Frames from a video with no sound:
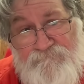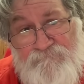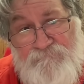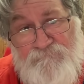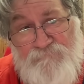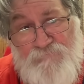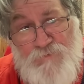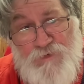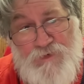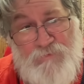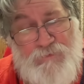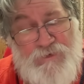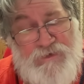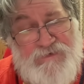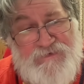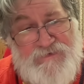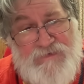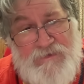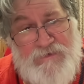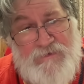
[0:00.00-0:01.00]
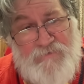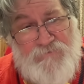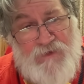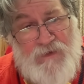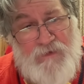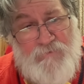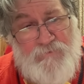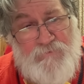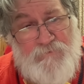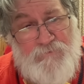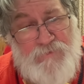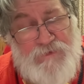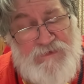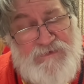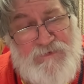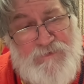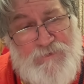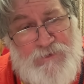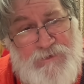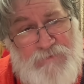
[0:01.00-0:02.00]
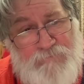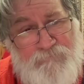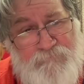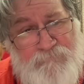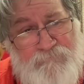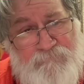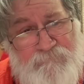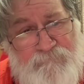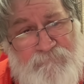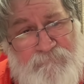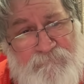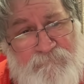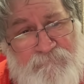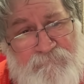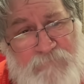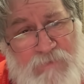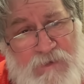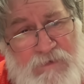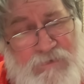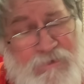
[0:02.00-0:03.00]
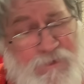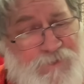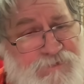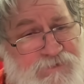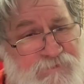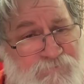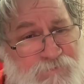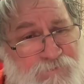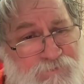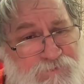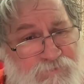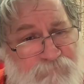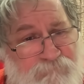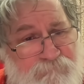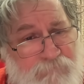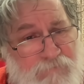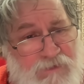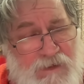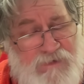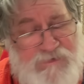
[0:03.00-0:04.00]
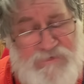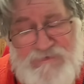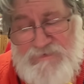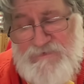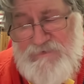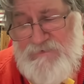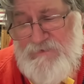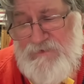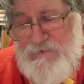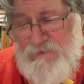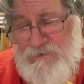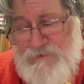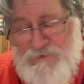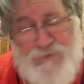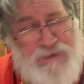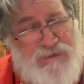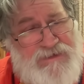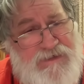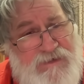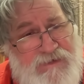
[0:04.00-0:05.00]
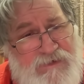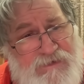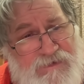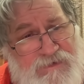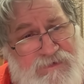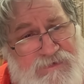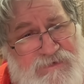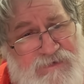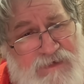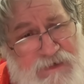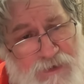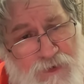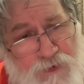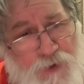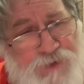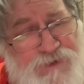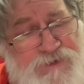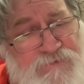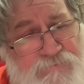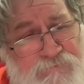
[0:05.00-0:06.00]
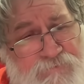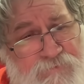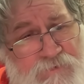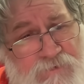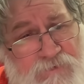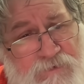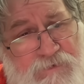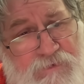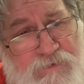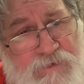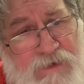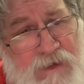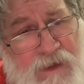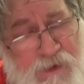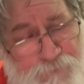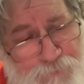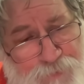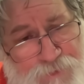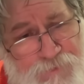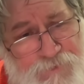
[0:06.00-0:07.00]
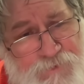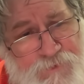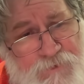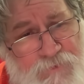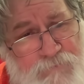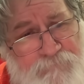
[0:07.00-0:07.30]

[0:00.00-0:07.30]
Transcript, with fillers: would have been saved that misery. A lot of the last 20 years need not have happened.